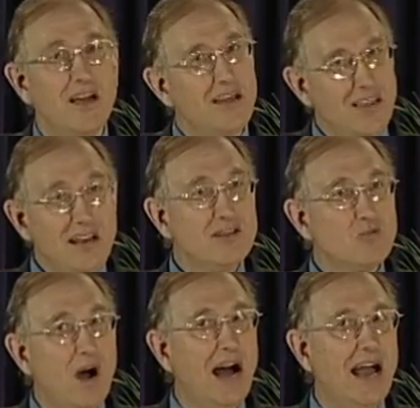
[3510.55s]
And that
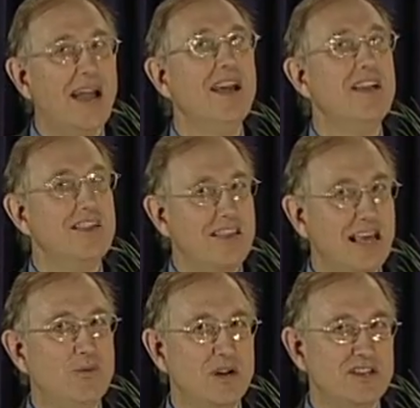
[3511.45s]
is why
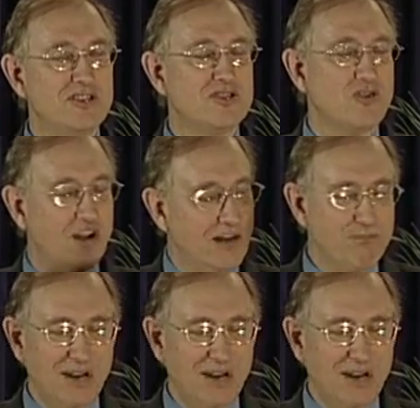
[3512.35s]
they were destroyed.